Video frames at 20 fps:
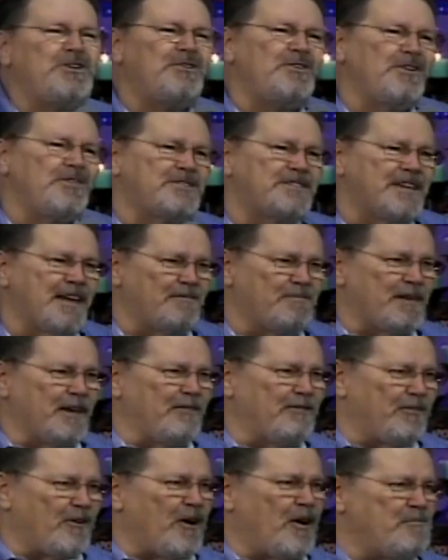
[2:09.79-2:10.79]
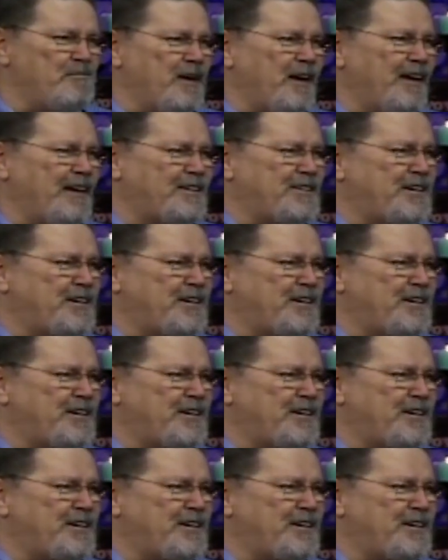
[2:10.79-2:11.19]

you do something for me?"